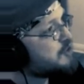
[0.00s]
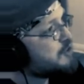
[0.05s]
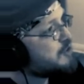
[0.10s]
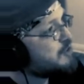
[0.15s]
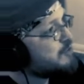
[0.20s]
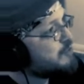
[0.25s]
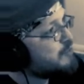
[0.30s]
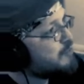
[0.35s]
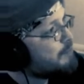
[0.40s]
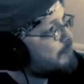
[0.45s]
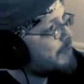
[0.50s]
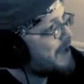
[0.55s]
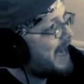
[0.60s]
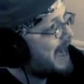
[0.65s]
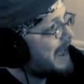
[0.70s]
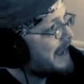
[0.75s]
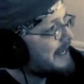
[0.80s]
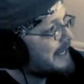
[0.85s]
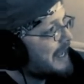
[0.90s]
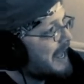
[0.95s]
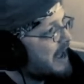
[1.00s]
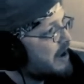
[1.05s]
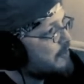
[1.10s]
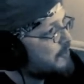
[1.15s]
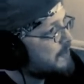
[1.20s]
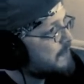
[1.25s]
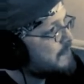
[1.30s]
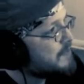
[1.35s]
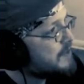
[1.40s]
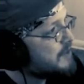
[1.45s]
To back
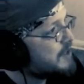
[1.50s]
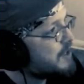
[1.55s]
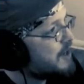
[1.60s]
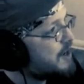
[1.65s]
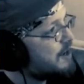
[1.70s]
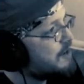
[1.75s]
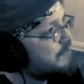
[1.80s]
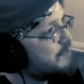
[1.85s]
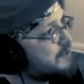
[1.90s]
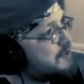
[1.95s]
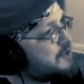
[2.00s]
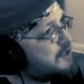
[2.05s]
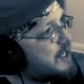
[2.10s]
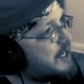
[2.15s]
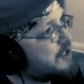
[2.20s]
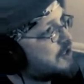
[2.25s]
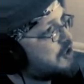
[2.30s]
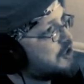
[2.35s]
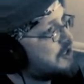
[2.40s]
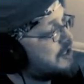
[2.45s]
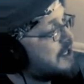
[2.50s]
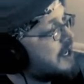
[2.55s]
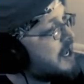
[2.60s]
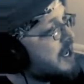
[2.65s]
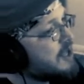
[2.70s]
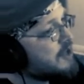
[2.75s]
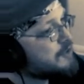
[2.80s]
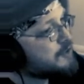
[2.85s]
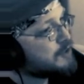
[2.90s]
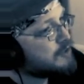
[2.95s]
out of the conversation,
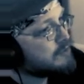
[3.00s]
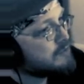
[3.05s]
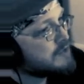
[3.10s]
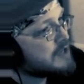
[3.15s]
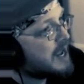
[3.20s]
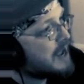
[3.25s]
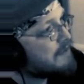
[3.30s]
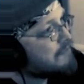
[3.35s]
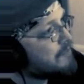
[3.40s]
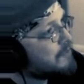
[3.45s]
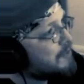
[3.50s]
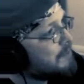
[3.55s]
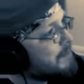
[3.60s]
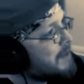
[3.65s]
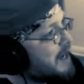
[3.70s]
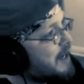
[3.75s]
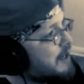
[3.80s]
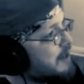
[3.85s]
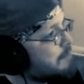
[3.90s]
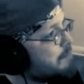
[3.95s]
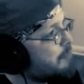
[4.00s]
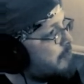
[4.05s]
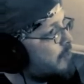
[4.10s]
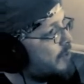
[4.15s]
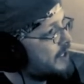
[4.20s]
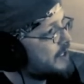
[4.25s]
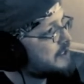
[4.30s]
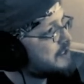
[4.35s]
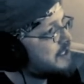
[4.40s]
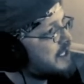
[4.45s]
to never make a
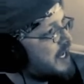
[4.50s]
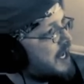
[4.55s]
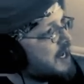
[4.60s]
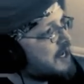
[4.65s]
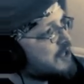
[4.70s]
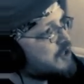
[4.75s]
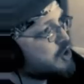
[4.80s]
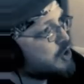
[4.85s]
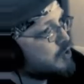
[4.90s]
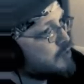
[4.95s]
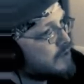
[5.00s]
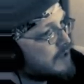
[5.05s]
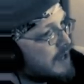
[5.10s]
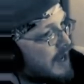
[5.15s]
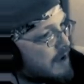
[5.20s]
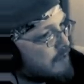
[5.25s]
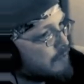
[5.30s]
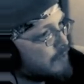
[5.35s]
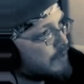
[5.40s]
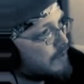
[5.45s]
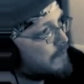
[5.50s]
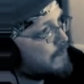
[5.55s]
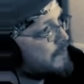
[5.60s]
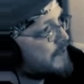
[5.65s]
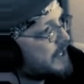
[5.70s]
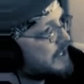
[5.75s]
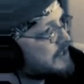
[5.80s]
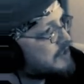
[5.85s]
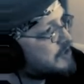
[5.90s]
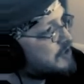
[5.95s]
point, to never
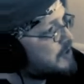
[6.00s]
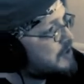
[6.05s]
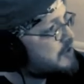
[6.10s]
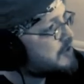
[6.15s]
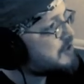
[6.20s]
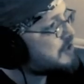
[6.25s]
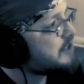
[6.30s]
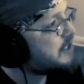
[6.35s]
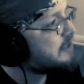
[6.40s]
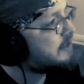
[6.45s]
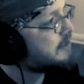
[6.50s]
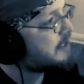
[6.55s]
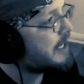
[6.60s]
fix the sea